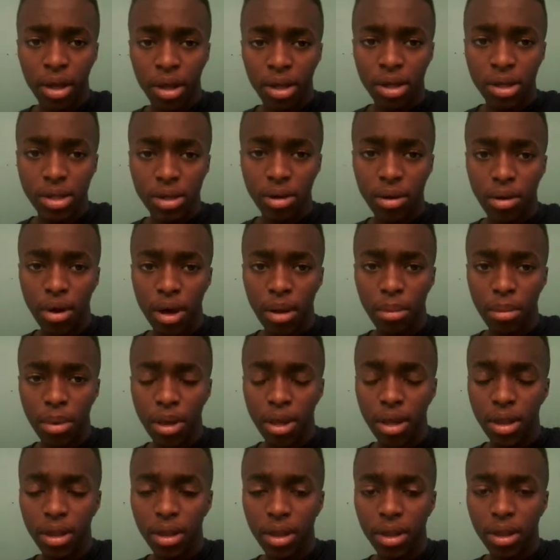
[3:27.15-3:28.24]
So,
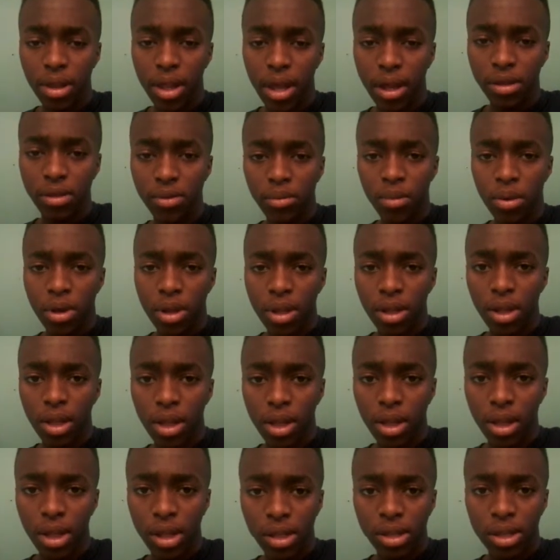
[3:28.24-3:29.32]
that's one
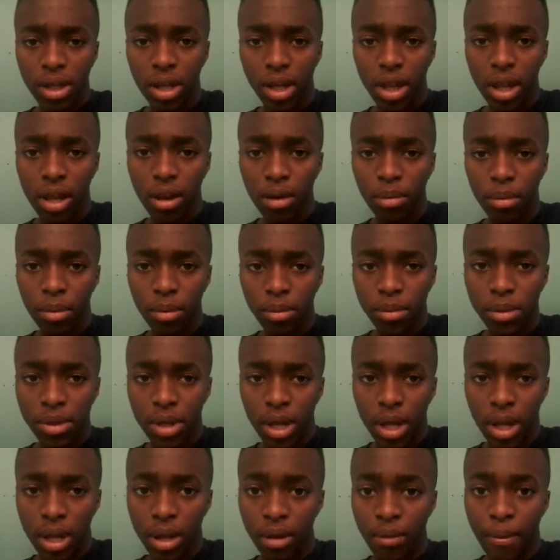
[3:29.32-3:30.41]
thing that's going to get him
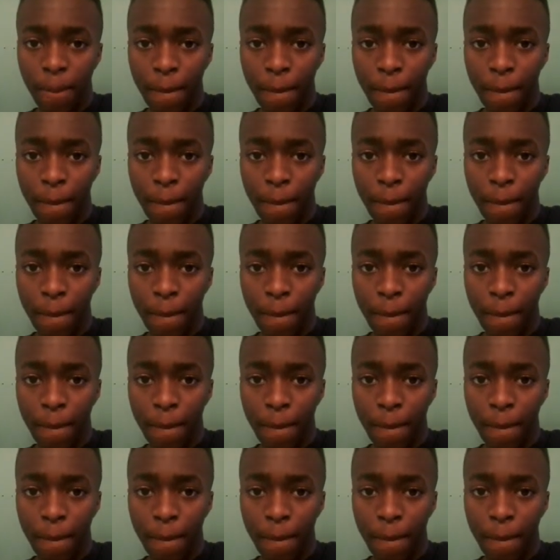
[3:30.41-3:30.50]
upset.